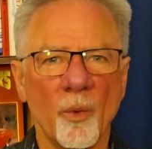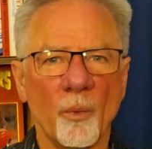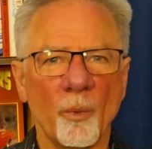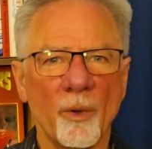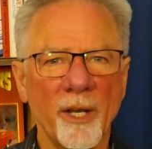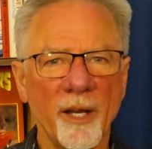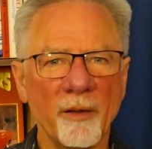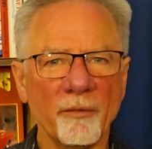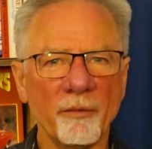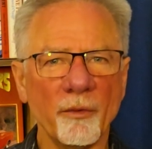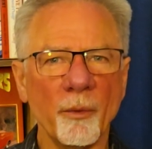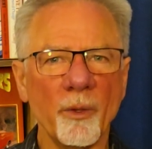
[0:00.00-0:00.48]

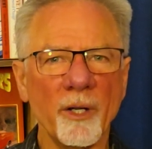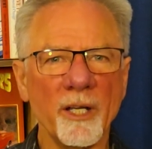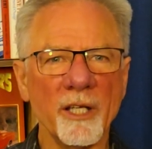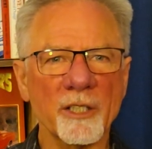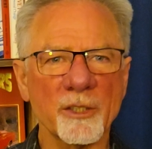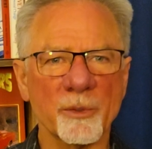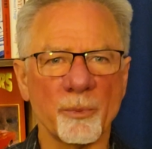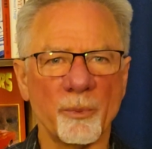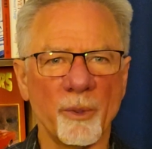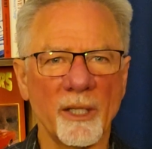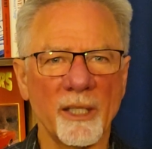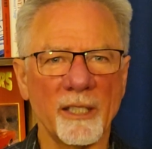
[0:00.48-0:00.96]
When everyone
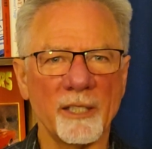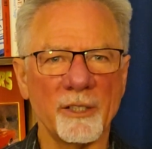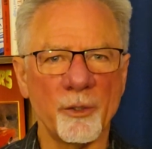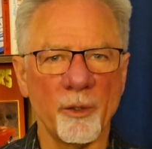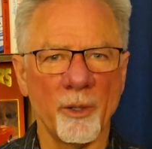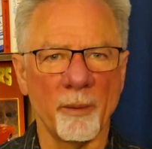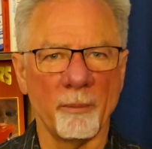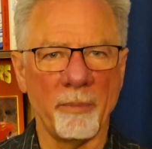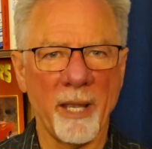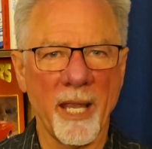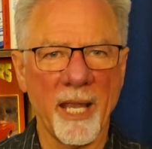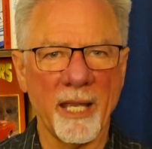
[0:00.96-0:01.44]
is willing
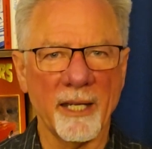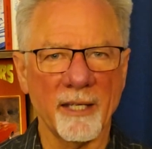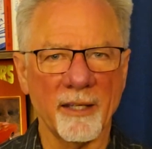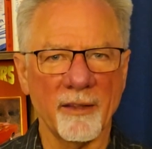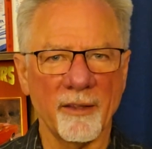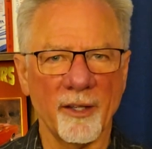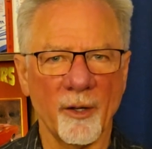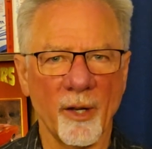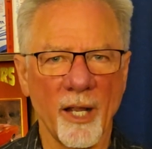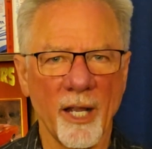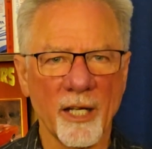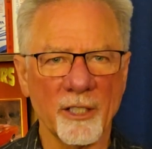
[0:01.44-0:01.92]
to
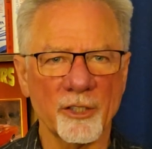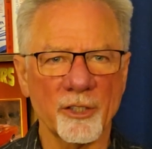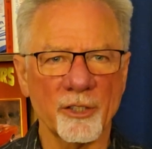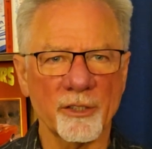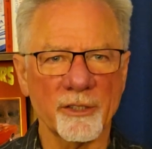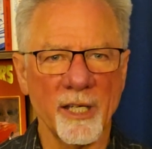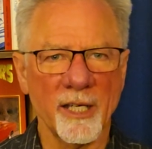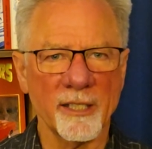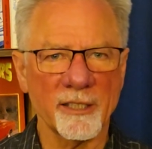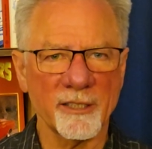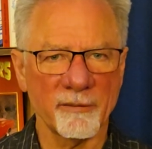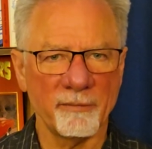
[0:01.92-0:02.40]
abandon their
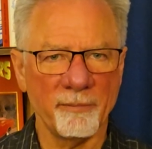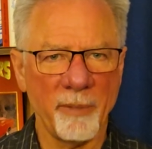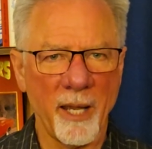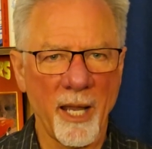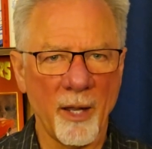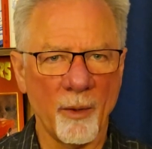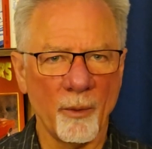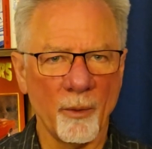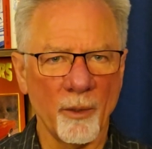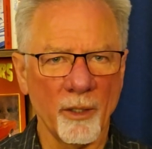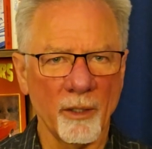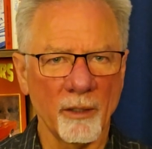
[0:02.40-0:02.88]
exercise of
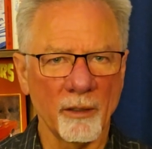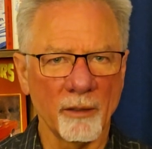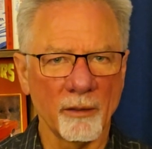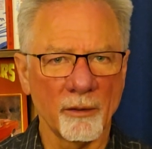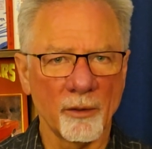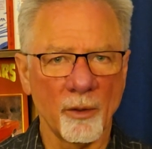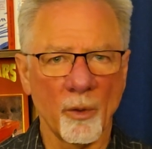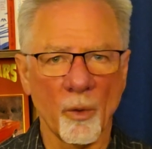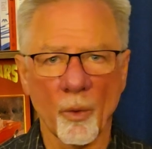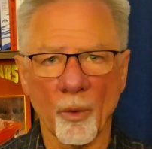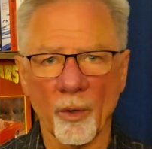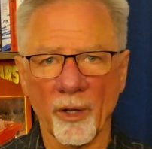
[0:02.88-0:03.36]
power,
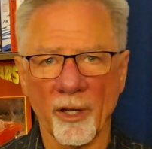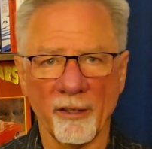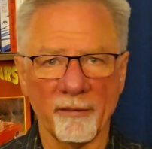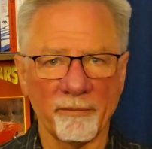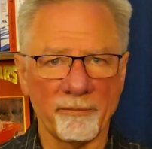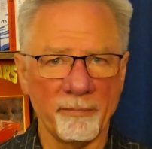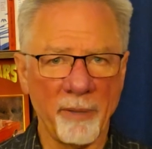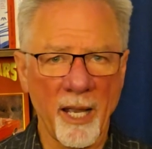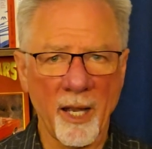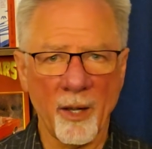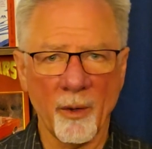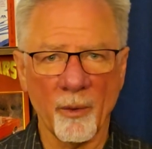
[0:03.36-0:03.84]
or
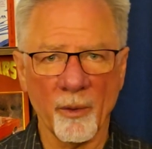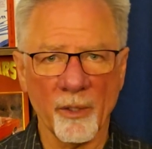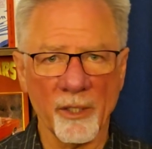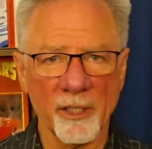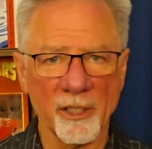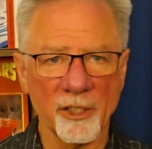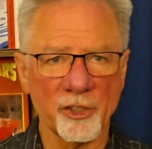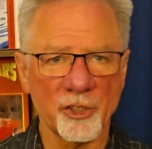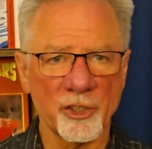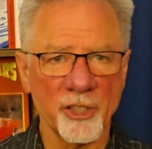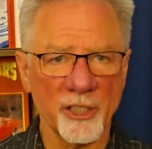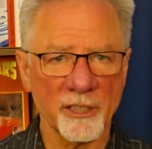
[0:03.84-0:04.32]
if power
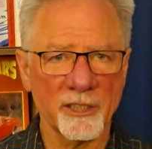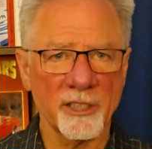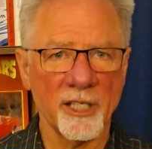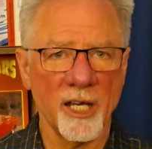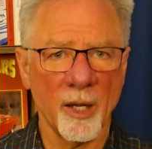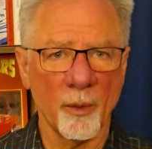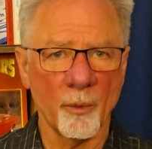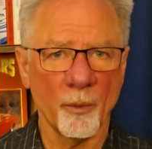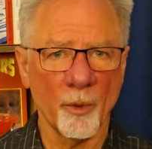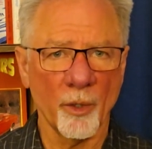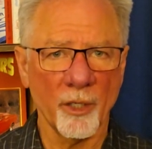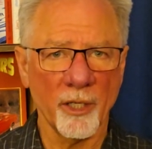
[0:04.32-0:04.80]
is just
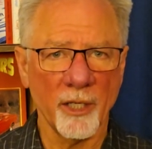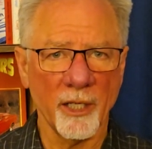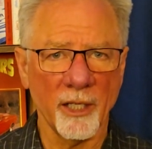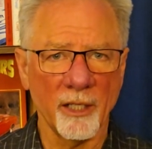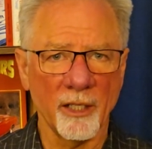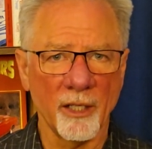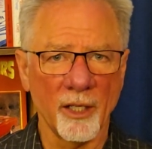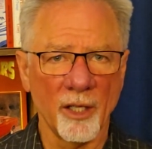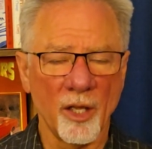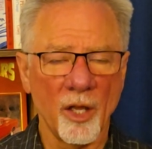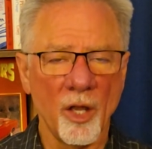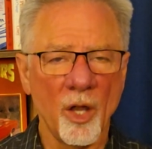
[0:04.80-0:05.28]
not
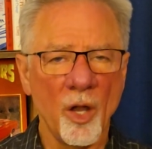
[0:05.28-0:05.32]
working,